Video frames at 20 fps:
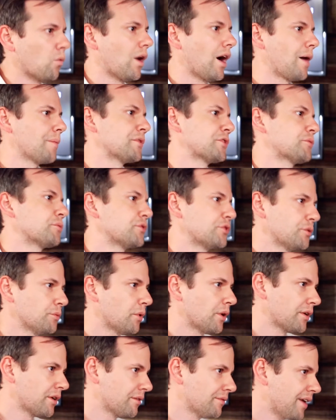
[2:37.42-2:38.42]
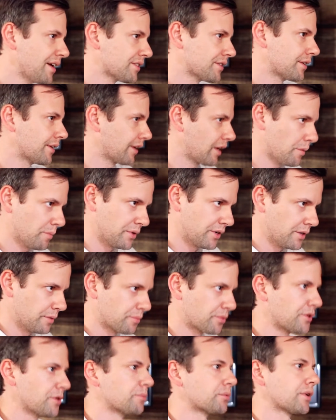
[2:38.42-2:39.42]
how much would you want to invest in a company
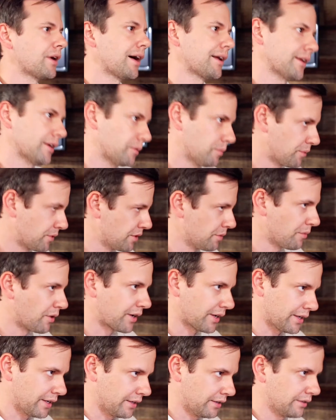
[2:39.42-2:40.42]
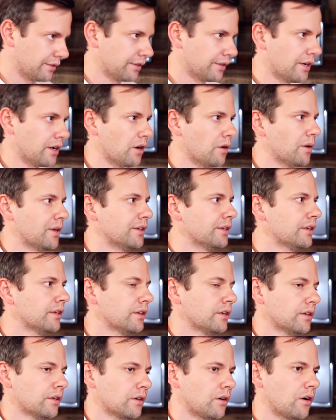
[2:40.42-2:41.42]
pre-product, pre-market, and
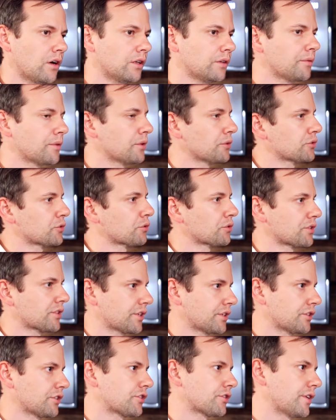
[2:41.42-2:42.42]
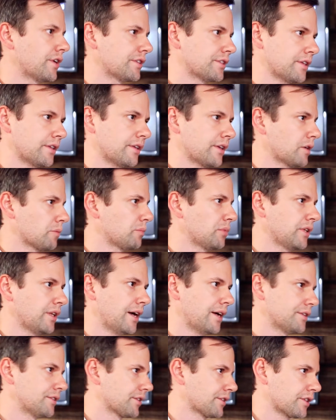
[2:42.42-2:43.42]
all of those sorts of constraints I think
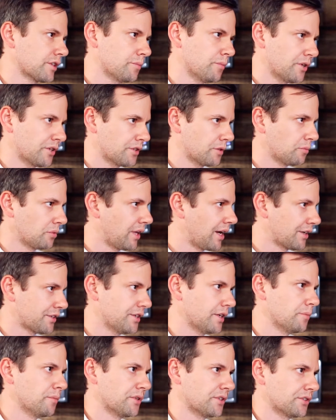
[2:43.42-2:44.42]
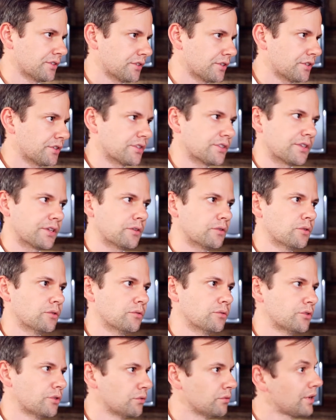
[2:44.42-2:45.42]
apply just as much to blockchain businesses as they
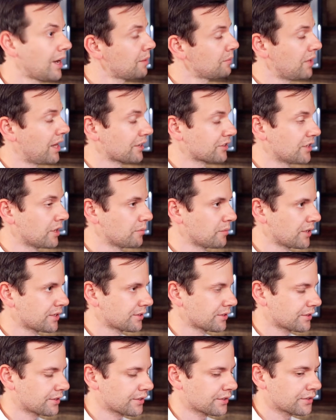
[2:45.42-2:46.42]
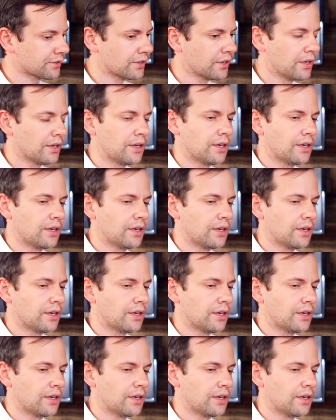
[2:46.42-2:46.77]
do to non-blockchain businesses.